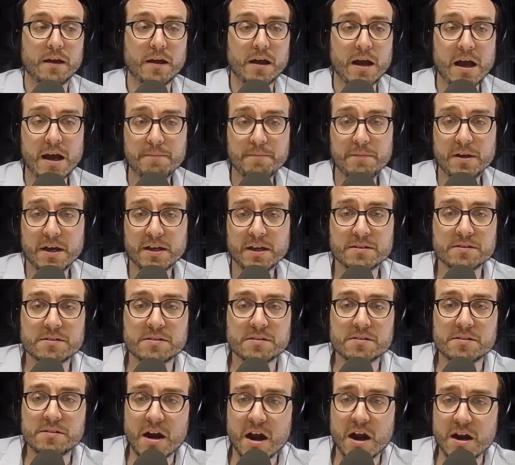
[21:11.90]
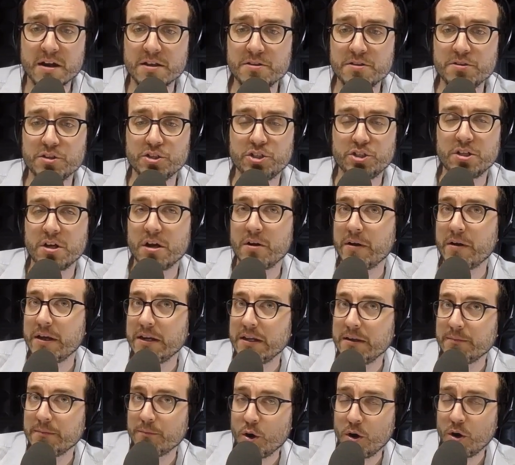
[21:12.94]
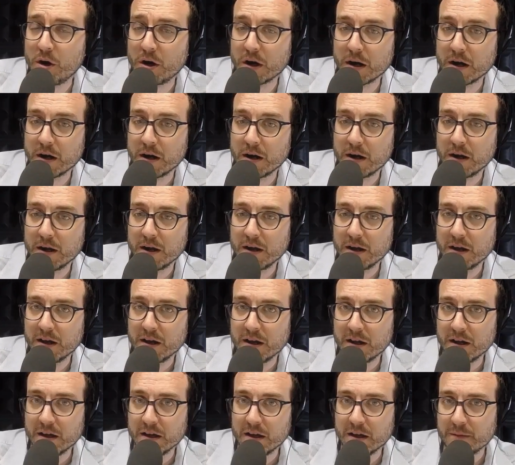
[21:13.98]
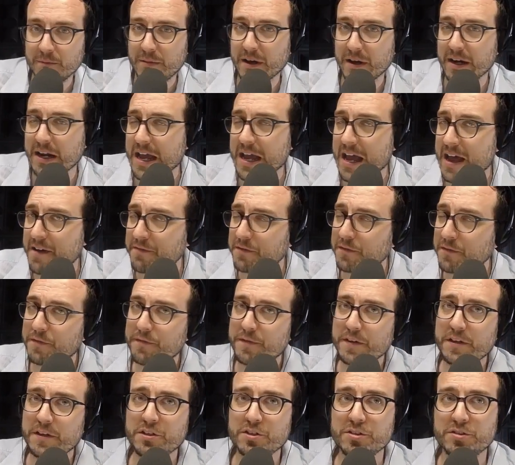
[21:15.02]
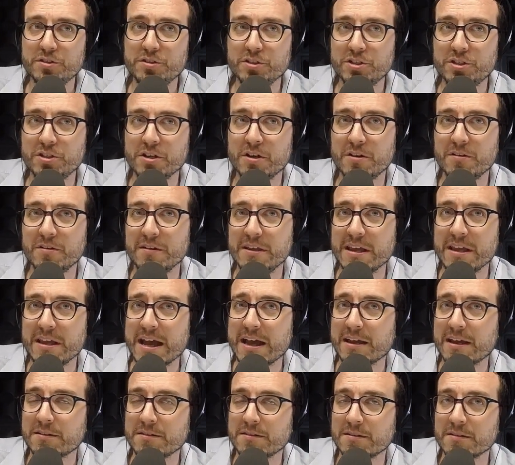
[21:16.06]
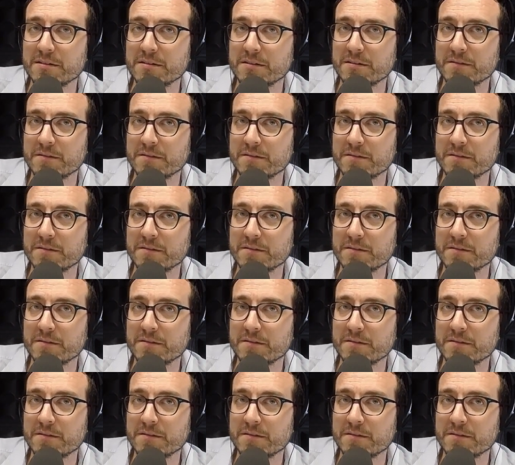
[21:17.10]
I'm not starting the show anymore, but I haven't finished the show yet.